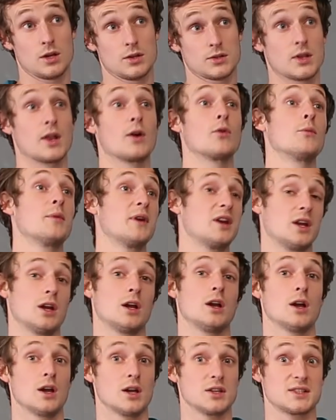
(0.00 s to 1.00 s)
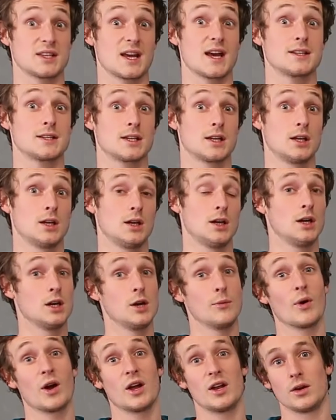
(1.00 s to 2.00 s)
So that would be a set.
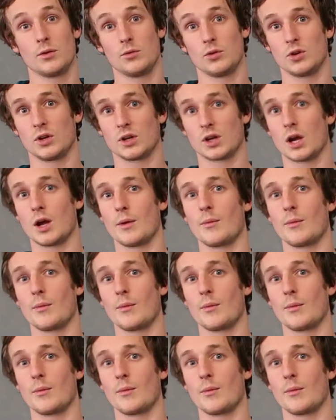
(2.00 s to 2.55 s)
You might end up doing